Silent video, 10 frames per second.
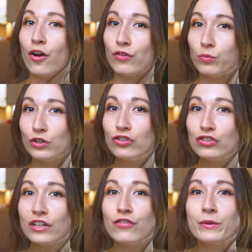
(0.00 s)
Reward
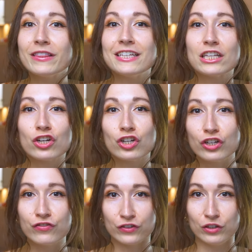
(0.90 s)
yourself with things that are
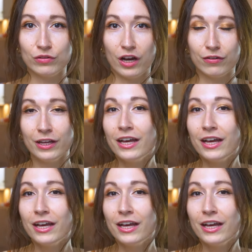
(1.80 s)
good for you though.